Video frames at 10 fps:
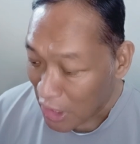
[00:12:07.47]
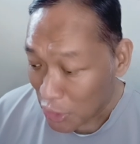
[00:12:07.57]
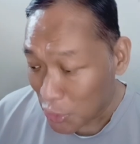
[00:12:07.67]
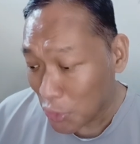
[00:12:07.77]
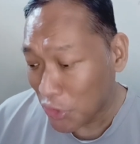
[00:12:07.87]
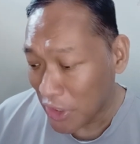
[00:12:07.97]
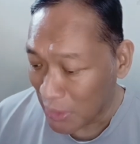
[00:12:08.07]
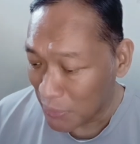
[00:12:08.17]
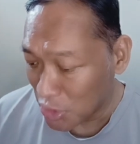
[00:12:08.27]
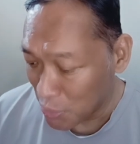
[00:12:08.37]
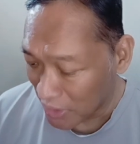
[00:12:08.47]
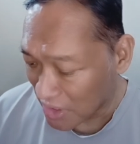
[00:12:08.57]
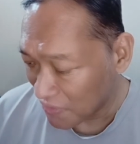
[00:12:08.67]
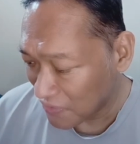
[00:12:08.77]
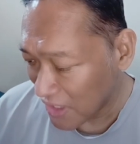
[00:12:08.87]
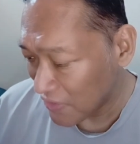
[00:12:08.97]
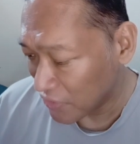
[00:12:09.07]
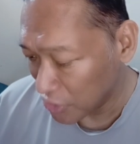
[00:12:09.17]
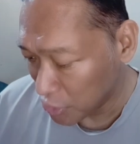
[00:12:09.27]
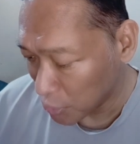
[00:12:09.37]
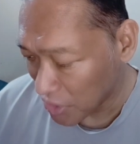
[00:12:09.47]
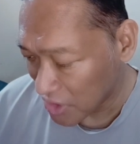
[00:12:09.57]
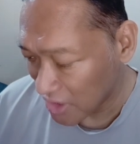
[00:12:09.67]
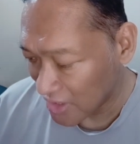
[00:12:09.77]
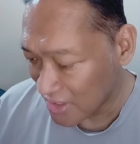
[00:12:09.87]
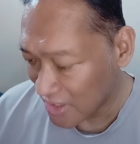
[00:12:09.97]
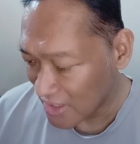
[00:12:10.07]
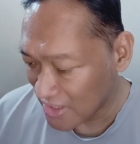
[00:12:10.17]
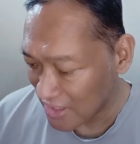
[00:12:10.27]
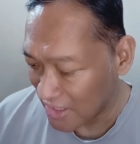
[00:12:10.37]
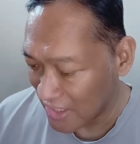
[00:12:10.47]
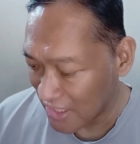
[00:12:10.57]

You'd think he was doing us a favor, Josie said disgustedly.